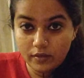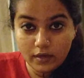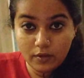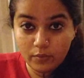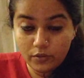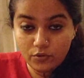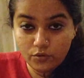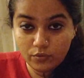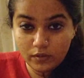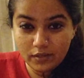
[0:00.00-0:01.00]
And I know what the
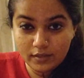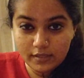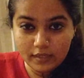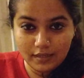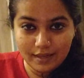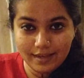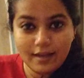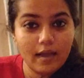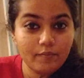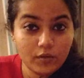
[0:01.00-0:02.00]
truth is, and
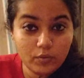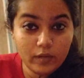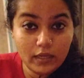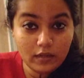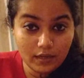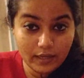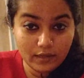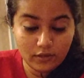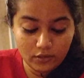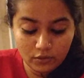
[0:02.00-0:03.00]
like, I'm the queen, like,
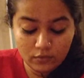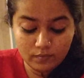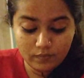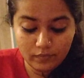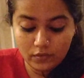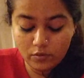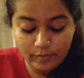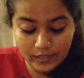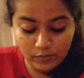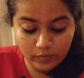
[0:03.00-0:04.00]
don't
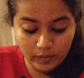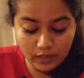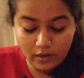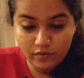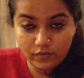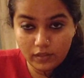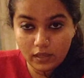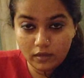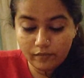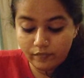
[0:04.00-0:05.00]
mess with me, kind of a
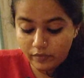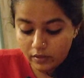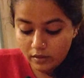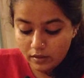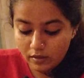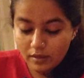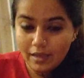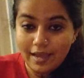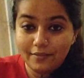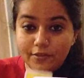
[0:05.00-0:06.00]
thing.
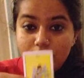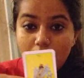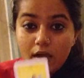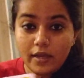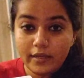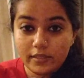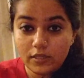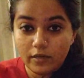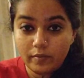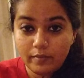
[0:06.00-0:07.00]
And this guy is
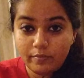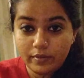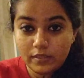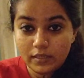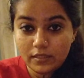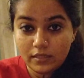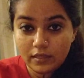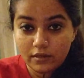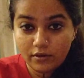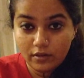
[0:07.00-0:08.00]
going busy
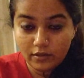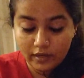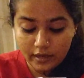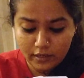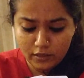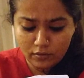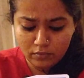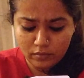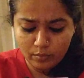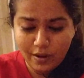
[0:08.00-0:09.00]
sneaking around looking at
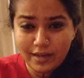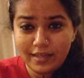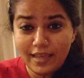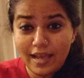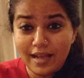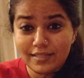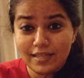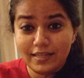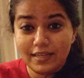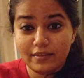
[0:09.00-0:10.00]
you while he has
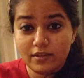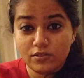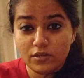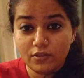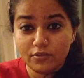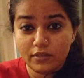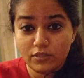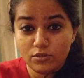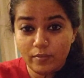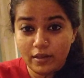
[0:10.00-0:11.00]
like 10,000 other
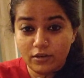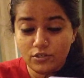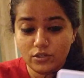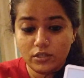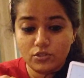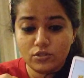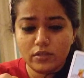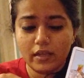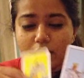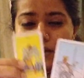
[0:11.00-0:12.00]
things to manage, and he's
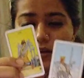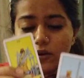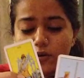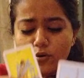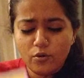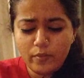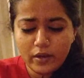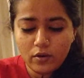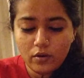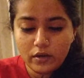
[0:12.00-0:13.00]
just like, oh
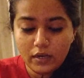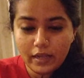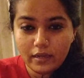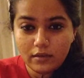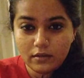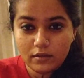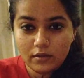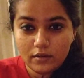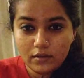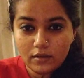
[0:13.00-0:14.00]
my god, like,
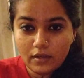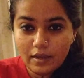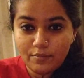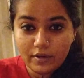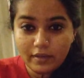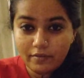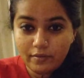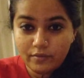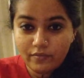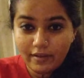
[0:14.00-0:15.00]
I'm running
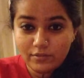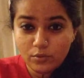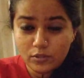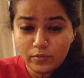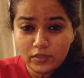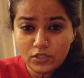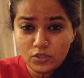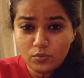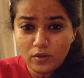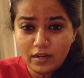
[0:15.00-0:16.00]
away with 5 swords, but these
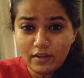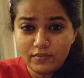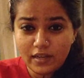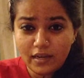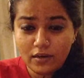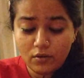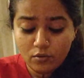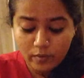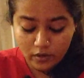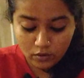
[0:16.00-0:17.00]
2 are left, and
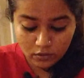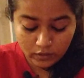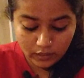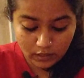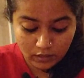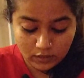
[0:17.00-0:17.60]
oh my god, look at her.